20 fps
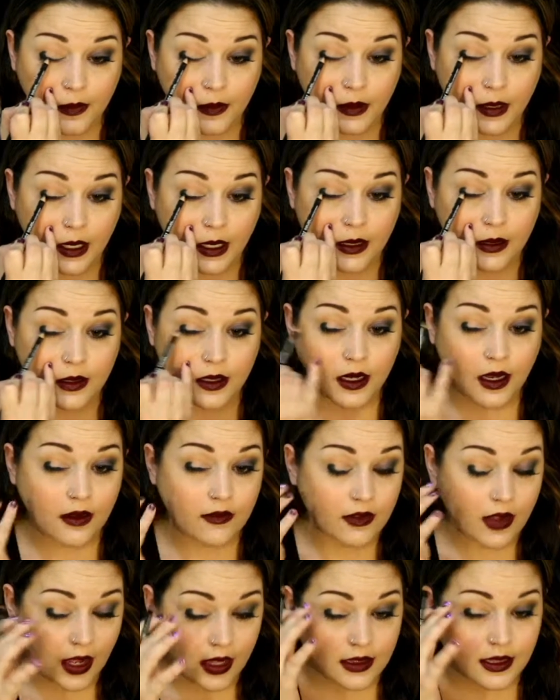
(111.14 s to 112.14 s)
now that
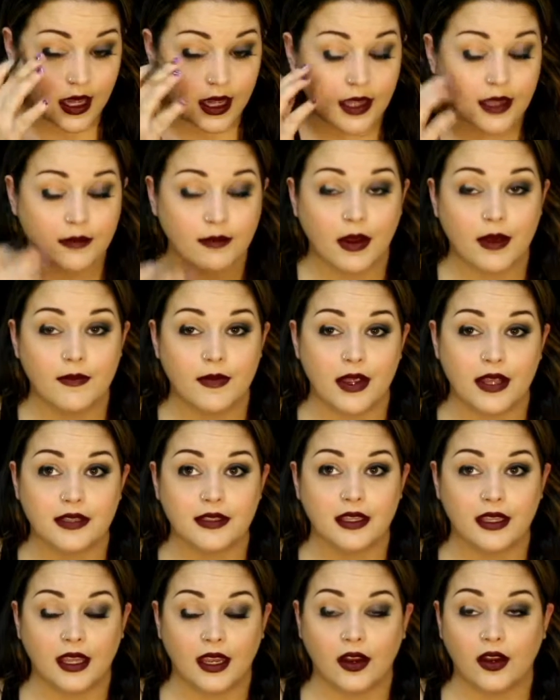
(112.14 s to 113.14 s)
I've got that in my
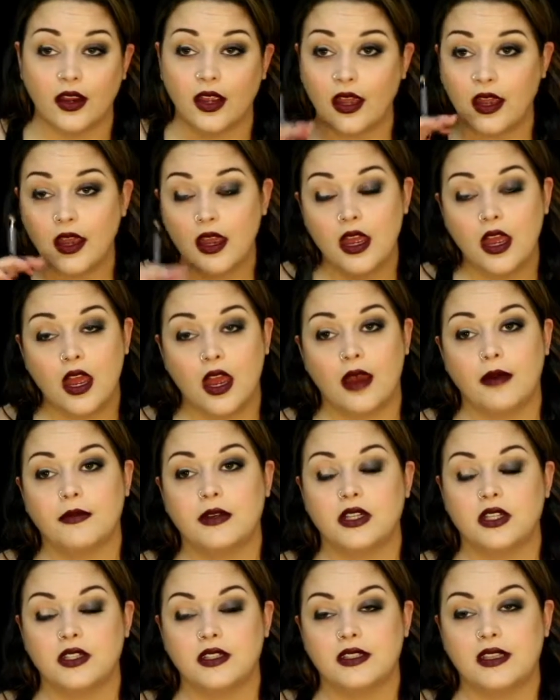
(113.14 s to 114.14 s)
basic area, I'm
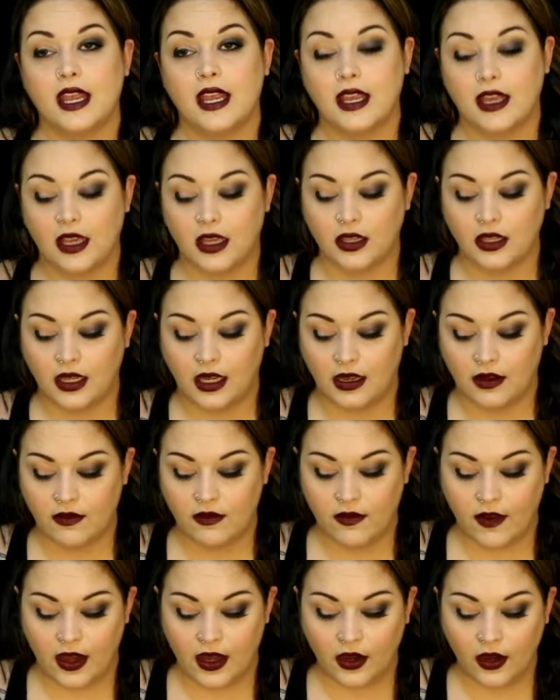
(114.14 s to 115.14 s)
going to just take a clean
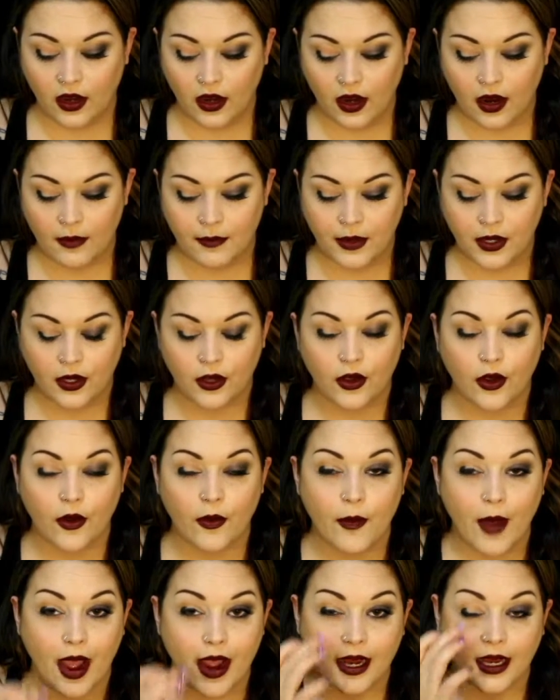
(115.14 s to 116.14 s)
finger. I'm going to go
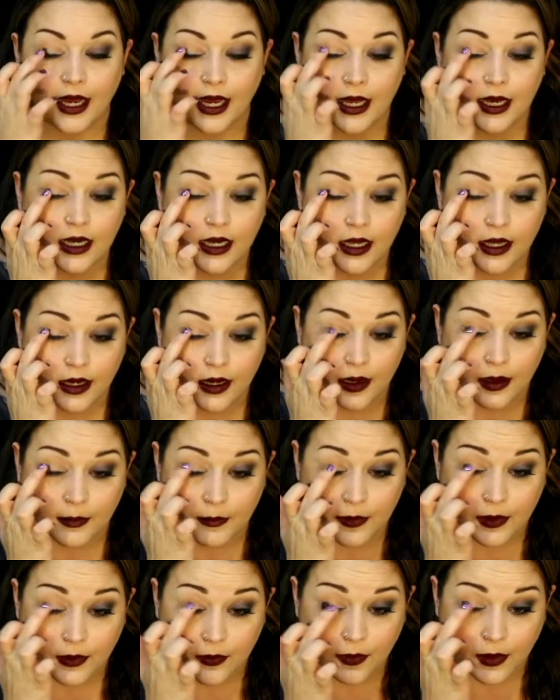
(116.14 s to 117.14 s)
back in and
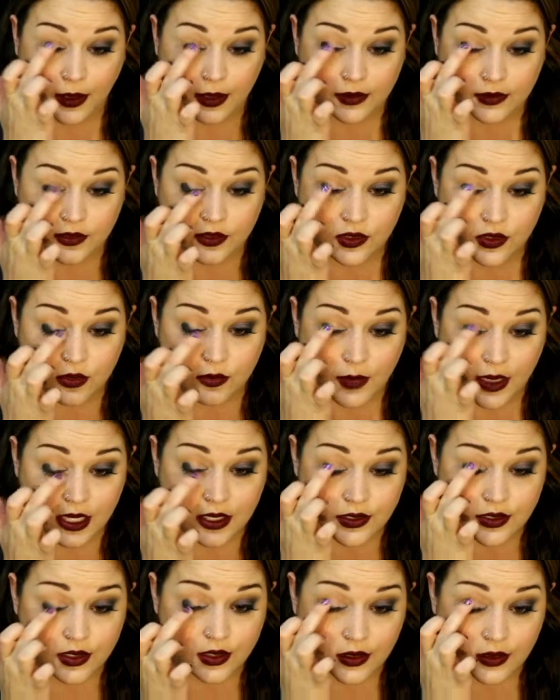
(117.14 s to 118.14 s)
I'm going to make
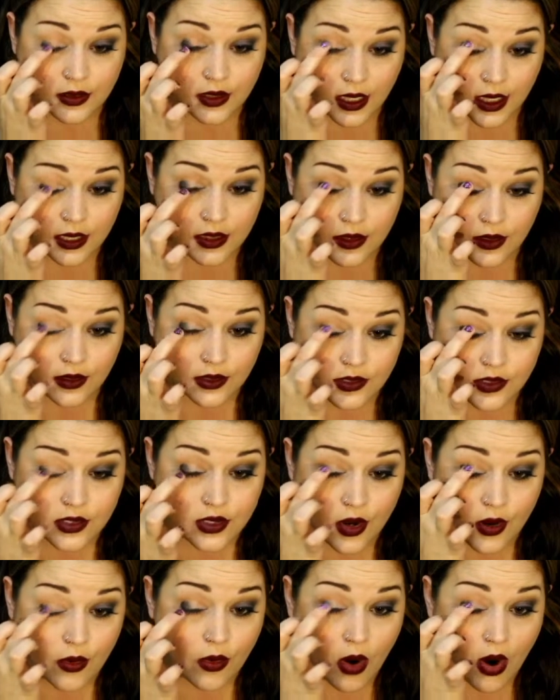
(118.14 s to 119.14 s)
sure that there's
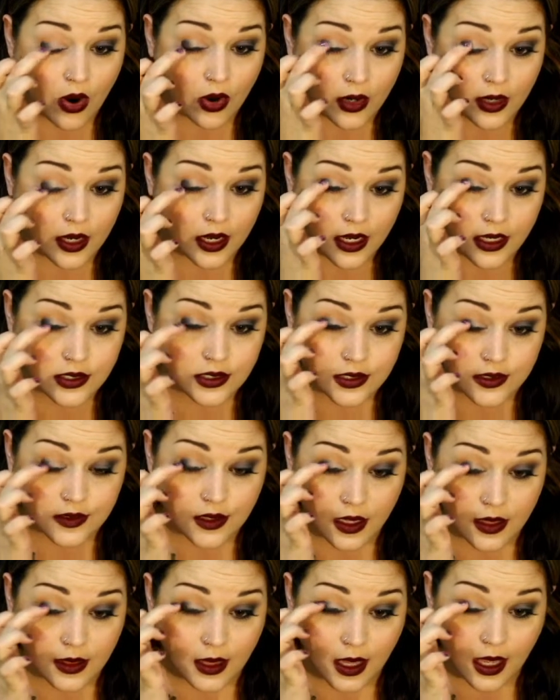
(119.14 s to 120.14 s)
no hard edges
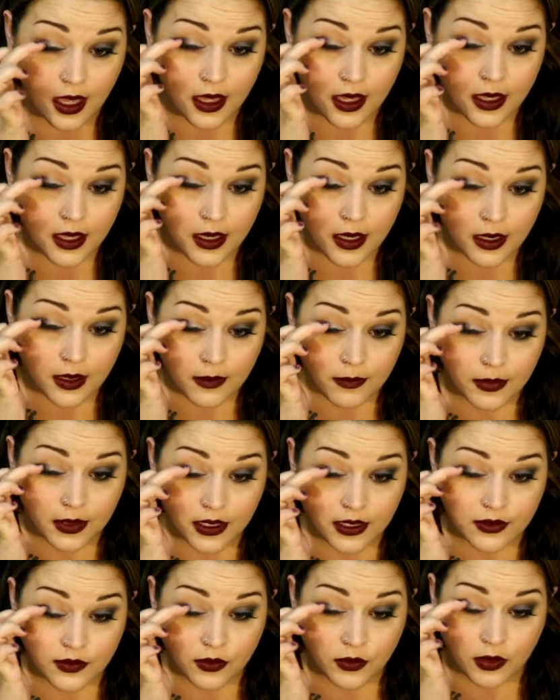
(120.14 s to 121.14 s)
on that,
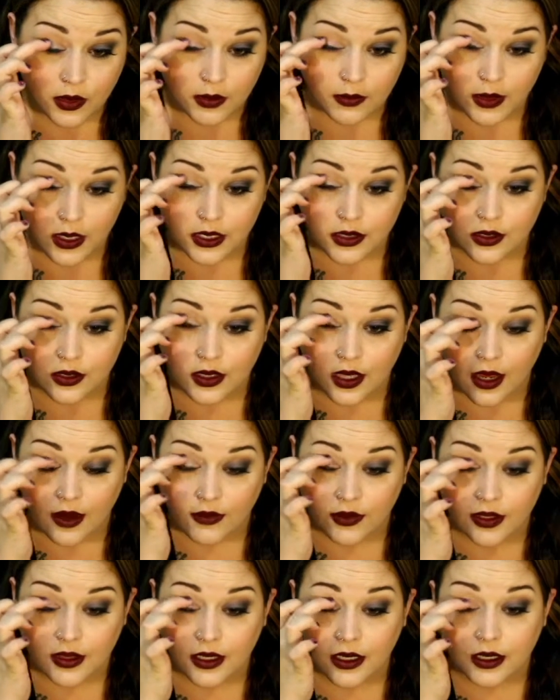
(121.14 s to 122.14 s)
because we want to make sure that
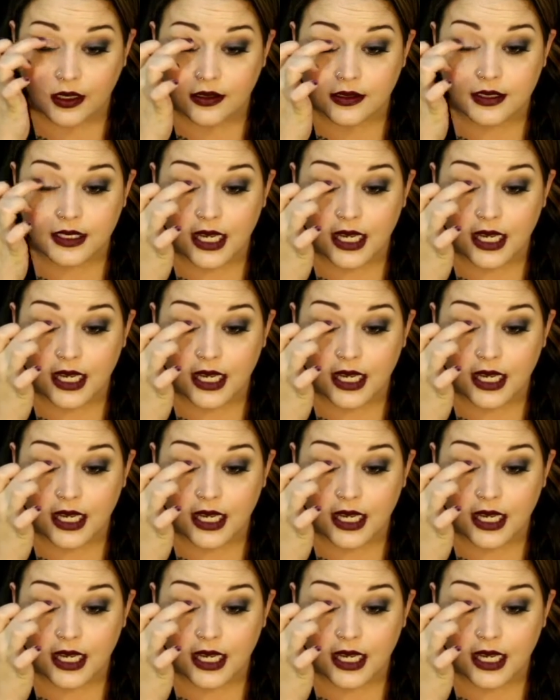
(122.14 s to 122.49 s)
everything is